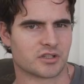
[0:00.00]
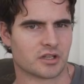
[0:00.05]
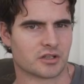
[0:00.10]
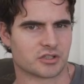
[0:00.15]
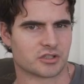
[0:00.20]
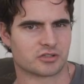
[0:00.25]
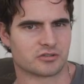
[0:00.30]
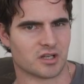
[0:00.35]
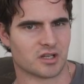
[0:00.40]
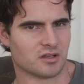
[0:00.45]
in a
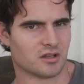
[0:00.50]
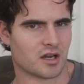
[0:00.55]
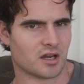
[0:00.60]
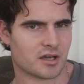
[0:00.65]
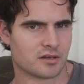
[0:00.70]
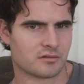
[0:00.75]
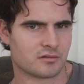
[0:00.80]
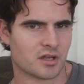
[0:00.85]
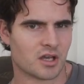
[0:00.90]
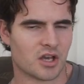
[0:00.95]
straight
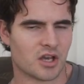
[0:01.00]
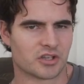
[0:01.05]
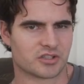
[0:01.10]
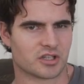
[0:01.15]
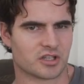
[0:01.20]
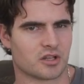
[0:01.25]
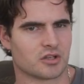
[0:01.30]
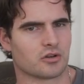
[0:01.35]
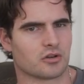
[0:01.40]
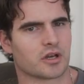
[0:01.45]
line so
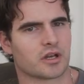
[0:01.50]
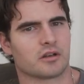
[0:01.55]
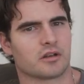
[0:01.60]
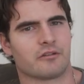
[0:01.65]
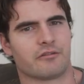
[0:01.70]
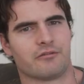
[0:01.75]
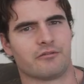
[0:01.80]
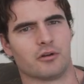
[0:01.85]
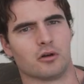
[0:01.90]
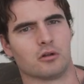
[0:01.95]
that you're getting a
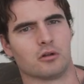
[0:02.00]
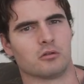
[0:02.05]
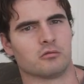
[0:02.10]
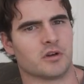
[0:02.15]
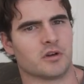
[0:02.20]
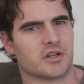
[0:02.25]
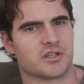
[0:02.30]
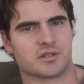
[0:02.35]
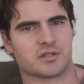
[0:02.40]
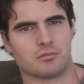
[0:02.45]
full
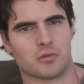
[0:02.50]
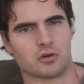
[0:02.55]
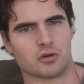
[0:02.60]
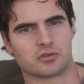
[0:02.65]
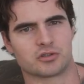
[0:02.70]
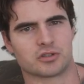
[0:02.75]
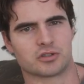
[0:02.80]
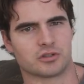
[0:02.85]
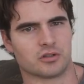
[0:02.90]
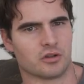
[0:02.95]
range of
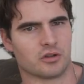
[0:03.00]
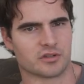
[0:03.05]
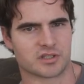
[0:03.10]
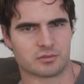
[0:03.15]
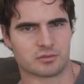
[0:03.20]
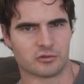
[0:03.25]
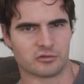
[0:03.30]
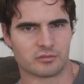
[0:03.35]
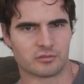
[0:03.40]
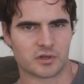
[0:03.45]
motion on this
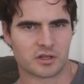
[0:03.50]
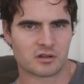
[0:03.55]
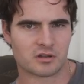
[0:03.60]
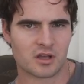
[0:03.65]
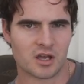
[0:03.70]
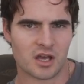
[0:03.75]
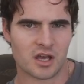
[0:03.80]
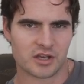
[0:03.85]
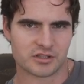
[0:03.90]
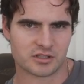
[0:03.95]
movement.
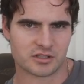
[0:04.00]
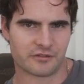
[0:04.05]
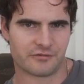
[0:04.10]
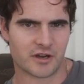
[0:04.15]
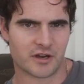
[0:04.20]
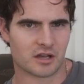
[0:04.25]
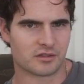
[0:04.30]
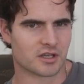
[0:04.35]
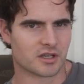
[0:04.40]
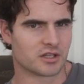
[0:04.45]
So I
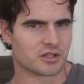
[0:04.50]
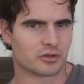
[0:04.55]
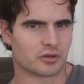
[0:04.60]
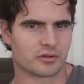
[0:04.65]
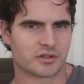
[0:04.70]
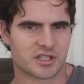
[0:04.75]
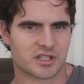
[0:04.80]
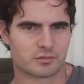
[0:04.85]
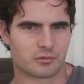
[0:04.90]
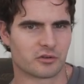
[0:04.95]
found that doing
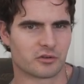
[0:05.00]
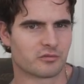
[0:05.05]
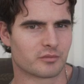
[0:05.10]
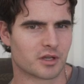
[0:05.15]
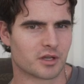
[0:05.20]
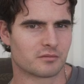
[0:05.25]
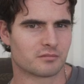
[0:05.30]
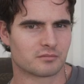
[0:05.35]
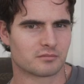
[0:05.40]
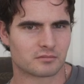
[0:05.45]
this
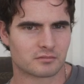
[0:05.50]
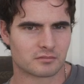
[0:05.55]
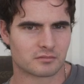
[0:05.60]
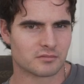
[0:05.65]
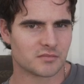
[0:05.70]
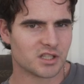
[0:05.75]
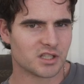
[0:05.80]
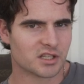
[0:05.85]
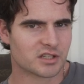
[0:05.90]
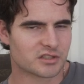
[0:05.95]
movement,
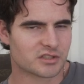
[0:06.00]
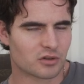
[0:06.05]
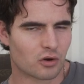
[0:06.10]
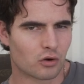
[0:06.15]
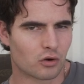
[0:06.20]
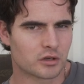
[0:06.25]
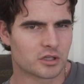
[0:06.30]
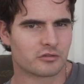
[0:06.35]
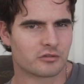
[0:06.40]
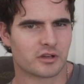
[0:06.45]
it's
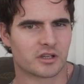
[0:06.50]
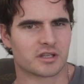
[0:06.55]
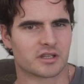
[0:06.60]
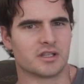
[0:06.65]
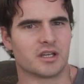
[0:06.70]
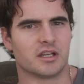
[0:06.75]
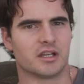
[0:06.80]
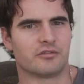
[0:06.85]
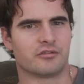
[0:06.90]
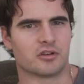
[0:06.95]
all you really
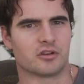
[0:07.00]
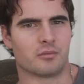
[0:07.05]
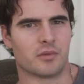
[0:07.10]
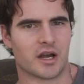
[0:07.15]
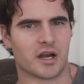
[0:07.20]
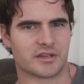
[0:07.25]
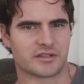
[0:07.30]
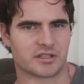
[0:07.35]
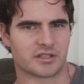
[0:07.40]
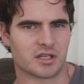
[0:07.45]
need for your
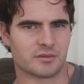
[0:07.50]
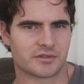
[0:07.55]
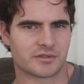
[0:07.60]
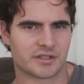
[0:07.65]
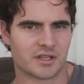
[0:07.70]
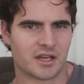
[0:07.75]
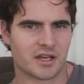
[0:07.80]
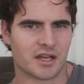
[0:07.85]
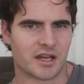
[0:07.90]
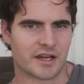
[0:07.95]
biceps.
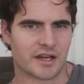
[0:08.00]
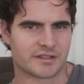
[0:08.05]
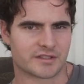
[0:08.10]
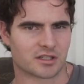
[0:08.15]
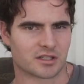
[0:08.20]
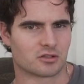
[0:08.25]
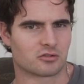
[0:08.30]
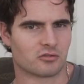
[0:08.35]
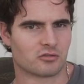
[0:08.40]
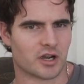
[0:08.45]
It's a
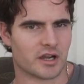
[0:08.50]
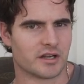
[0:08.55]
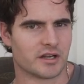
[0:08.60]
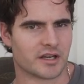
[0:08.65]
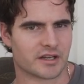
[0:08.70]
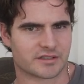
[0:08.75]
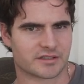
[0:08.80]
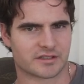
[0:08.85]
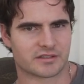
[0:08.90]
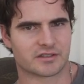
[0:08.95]
great
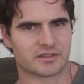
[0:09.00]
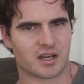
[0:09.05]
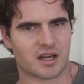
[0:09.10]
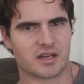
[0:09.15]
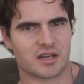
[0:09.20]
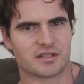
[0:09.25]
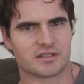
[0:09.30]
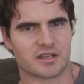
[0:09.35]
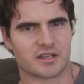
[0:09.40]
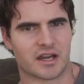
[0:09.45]

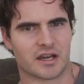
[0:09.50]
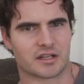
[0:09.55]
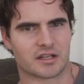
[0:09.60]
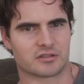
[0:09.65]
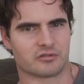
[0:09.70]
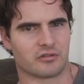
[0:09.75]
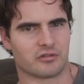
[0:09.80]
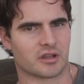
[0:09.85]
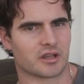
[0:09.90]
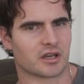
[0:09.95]
exercise and it's
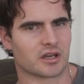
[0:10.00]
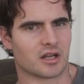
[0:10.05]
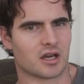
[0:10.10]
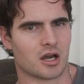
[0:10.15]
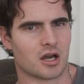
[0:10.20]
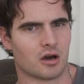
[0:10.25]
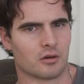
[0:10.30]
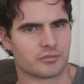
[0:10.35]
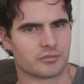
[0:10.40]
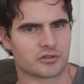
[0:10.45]
really going to
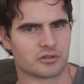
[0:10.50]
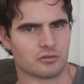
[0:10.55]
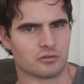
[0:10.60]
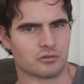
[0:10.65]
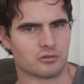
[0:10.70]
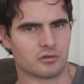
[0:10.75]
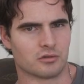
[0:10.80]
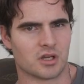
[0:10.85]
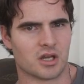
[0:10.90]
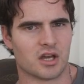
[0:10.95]
help
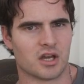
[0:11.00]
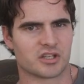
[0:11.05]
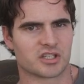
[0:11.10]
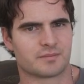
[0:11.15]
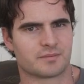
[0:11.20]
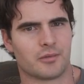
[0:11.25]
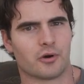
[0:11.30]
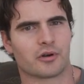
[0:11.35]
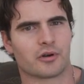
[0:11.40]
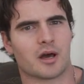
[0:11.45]
to just
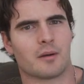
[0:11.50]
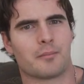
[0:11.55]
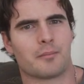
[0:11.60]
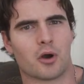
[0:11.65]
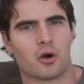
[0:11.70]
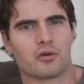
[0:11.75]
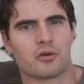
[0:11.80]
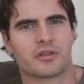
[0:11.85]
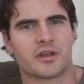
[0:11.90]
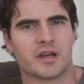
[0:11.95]
build up
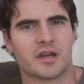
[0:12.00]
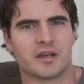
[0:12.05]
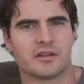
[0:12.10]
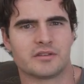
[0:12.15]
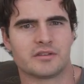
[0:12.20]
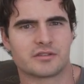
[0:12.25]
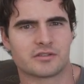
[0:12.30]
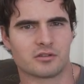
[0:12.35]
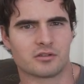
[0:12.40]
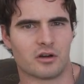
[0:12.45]
both
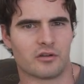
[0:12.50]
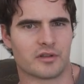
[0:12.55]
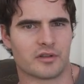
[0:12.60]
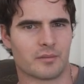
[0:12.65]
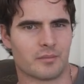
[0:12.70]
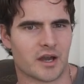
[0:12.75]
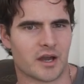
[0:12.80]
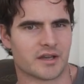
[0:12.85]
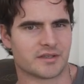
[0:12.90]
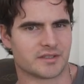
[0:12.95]
heads of that
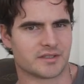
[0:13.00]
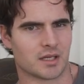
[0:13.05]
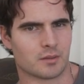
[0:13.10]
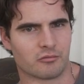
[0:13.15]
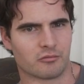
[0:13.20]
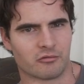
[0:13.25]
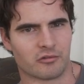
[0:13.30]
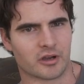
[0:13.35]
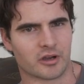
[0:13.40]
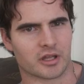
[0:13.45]
bicep
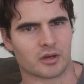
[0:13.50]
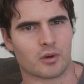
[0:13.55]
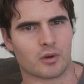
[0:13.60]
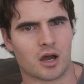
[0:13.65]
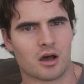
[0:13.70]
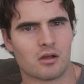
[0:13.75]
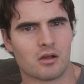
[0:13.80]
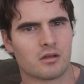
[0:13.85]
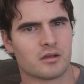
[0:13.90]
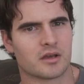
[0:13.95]
really
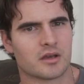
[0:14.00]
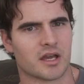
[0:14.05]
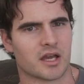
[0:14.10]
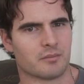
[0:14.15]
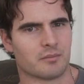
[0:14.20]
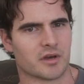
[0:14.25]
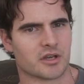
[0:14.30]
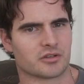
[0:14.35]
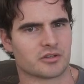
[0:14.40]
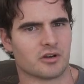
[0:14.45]
well and
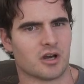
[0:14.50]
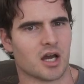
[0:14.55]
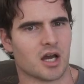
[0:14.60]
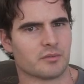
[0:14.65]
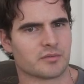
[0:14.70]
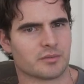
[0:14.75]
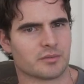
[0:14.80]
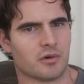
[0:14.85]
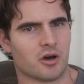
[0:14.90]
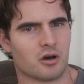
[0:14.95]
make your
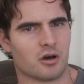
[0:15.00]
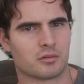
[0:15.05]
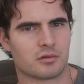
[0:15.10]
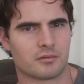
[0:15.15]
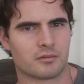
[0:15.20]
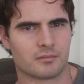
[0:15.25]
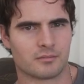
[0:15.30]
arms pop.